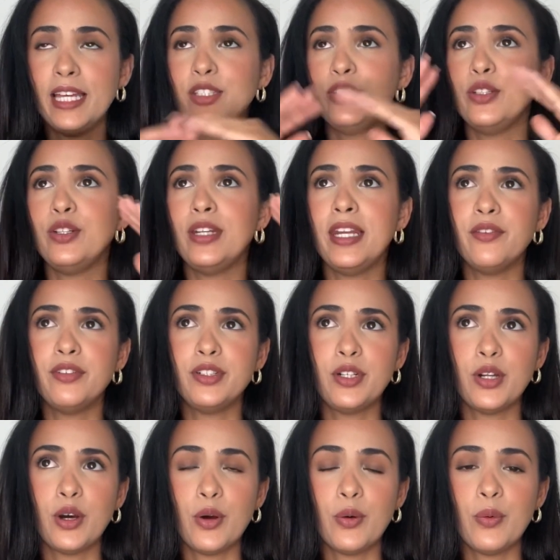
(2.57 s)
and you never
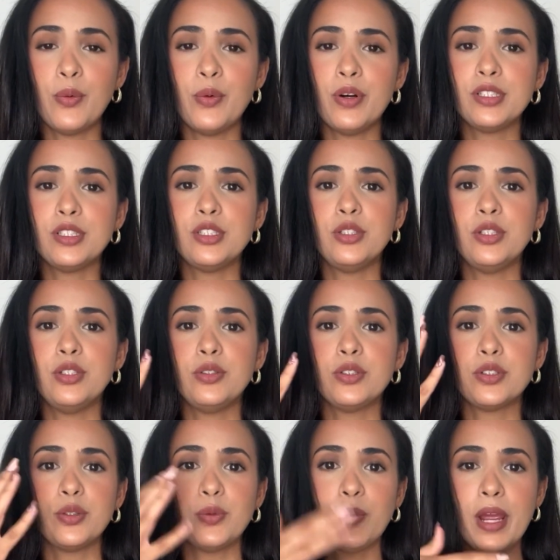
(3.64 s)
know what you
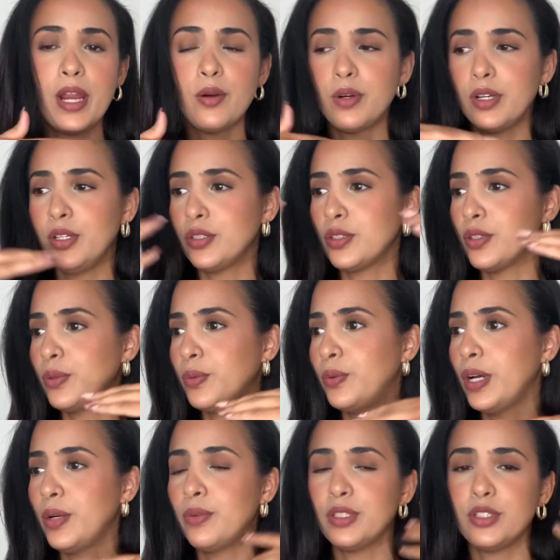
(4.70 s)
should wear, what you shouldn't
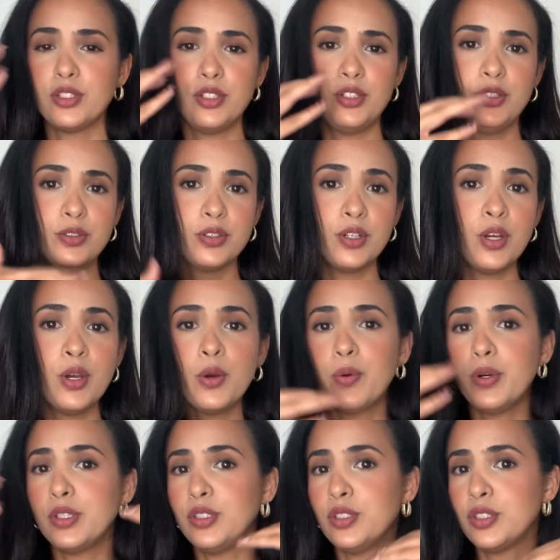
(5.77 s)
wear, what you should do,
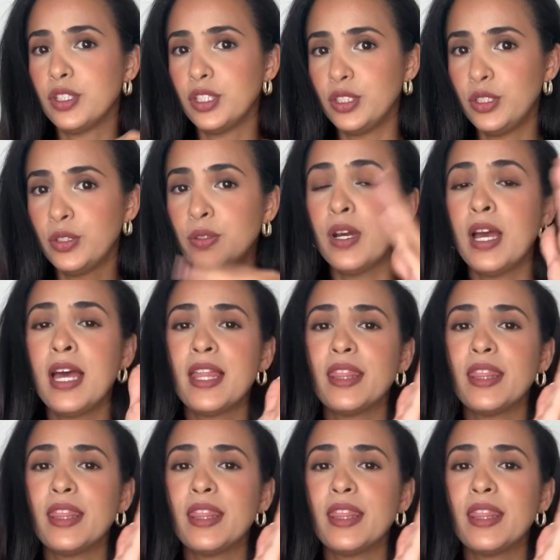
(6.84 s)
what you shouldn't do.